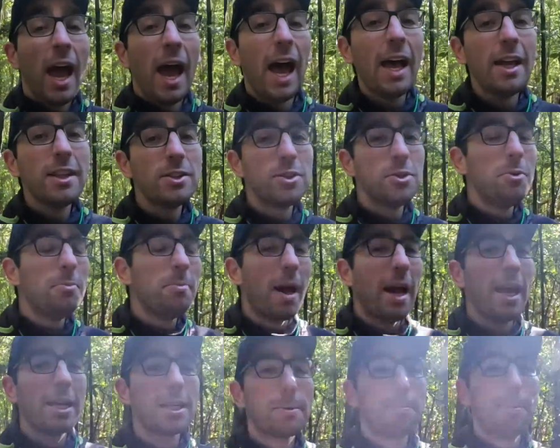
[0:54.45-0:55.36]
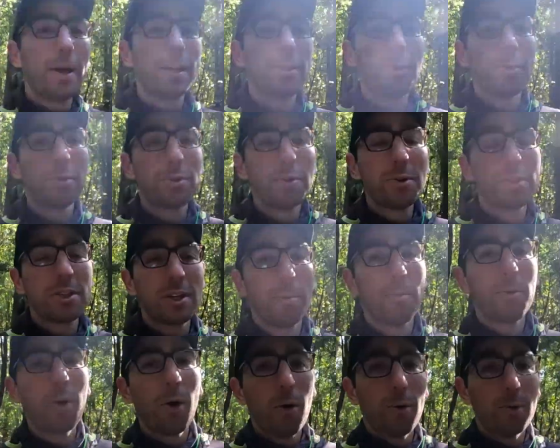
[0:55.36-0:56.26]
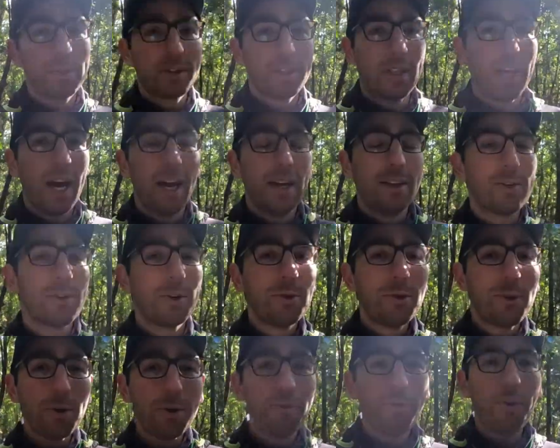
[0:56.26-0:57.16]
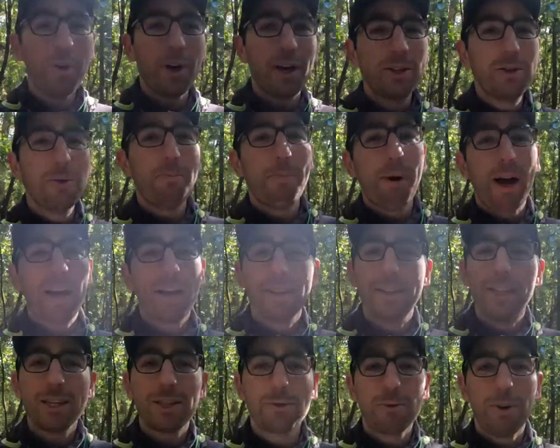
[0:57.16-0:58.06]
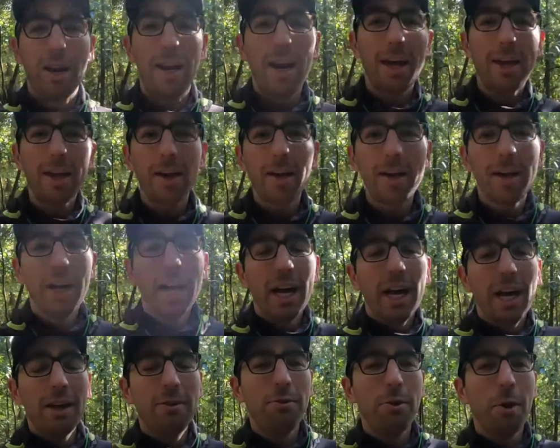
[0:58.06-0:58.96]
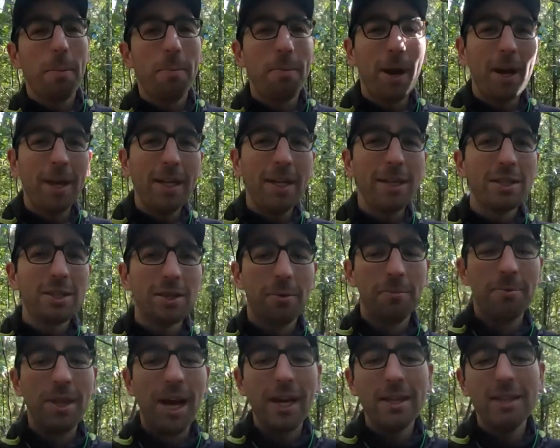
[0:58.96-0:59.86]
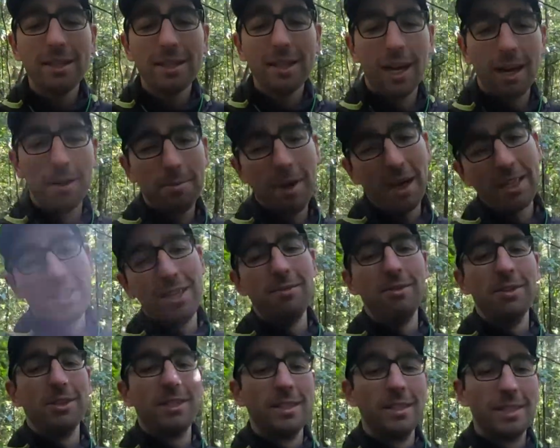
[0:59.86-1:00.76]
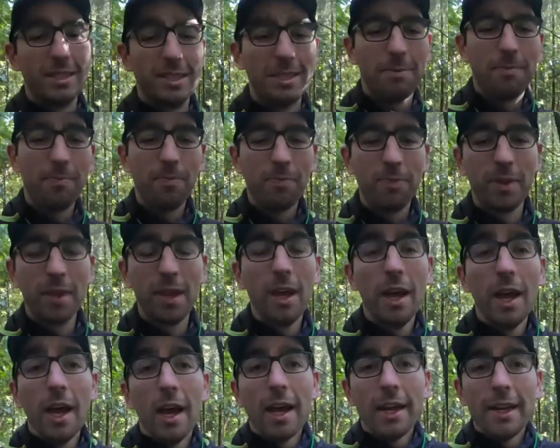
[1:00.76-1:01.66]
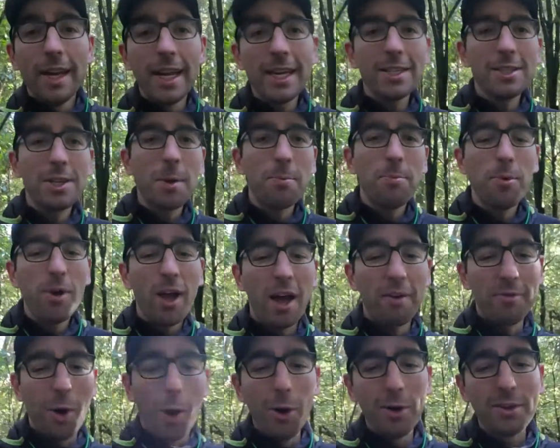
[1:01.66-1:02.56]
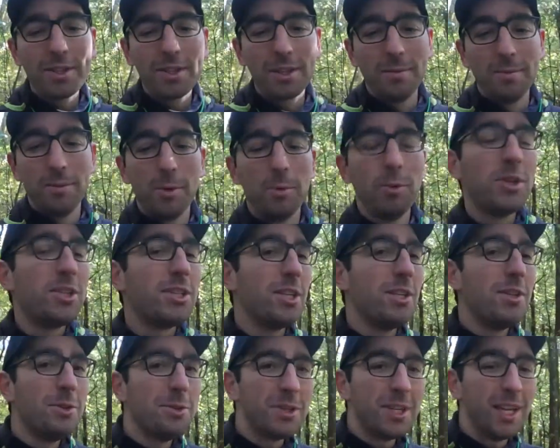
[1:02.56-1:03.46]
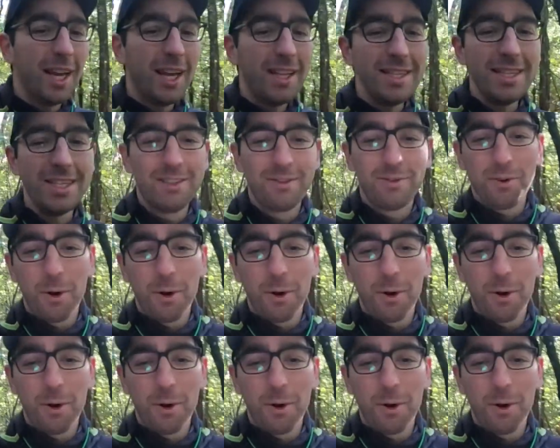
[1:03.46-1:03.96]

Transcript: And you may expect also some cold nights, so don't forget to pack an extra layer if you're planning some nighttime activities. Next up we have autumn, which in New Zealand is